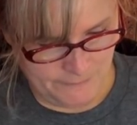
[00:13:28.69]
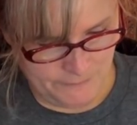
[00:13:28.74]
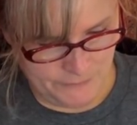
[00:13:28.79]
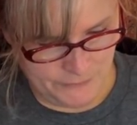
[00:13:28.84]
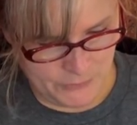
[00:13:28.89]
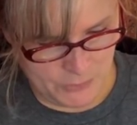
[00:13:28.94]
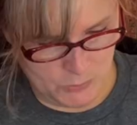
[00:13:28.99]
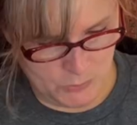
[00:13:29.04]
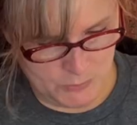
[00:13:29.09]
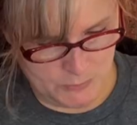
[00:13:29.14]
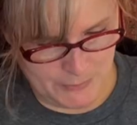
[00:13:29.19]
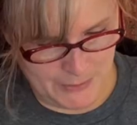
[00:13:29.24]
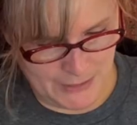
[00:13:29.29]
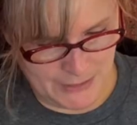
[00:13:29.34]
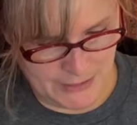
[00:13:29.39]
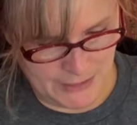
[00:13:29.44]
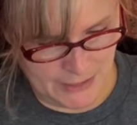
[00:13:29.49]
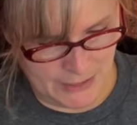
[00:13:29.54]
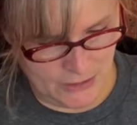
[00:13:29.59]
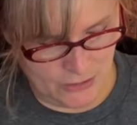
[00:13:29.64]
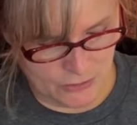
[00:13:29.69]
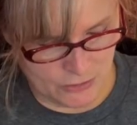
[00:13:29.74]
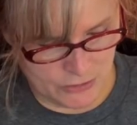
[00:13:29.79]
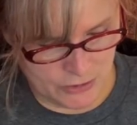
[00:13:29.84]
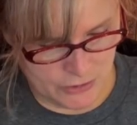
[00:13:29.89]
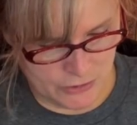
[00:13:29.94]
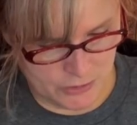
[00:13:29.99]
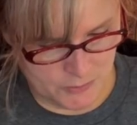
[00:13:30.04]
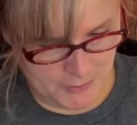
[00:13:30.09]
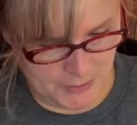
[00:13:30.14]
You and Bad Daddy are
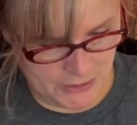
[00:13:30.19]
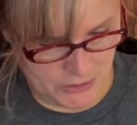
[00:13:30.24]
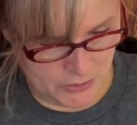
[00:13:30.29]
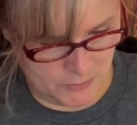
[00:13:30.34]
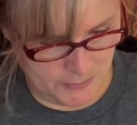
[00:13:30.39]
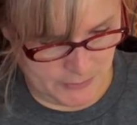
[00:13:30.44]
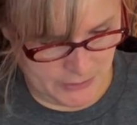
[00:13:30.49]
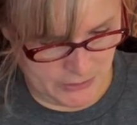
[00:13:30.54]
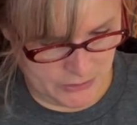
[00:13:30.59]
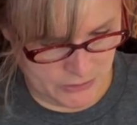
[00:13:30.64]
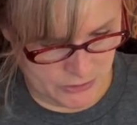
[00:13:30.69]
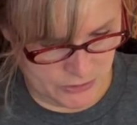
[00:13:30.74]
such amazing parents